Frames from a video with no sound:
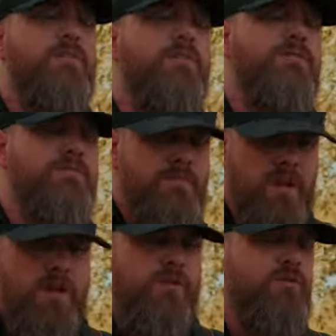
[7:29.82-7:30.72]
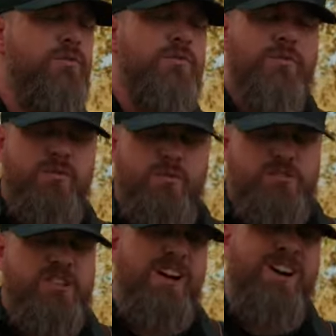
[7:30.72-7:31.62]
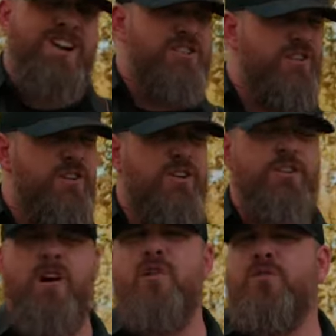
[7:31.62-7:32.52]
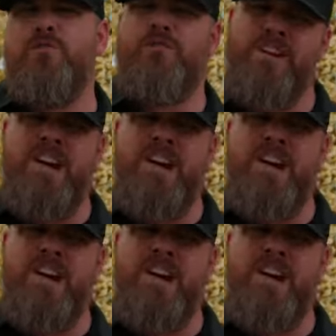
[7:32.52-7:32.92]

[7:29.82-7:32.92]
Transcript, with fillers: feel like it's not that we're giving a gift to them, we're